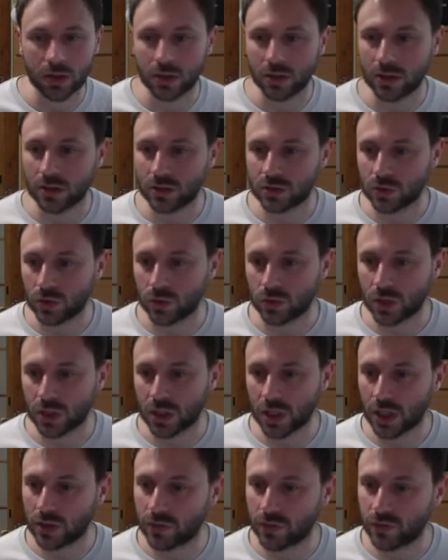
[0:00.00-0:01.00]
so he
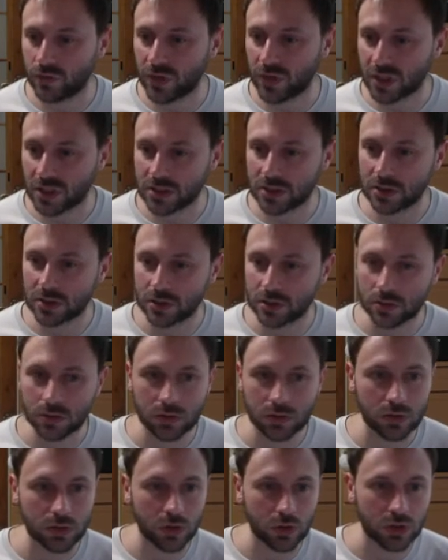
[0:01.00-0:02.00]
can fix
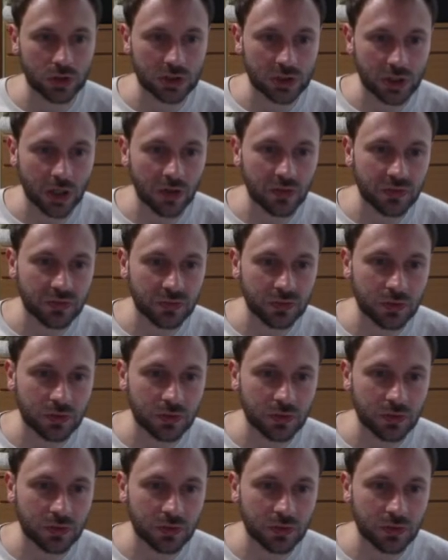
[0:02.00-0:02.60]
your stuff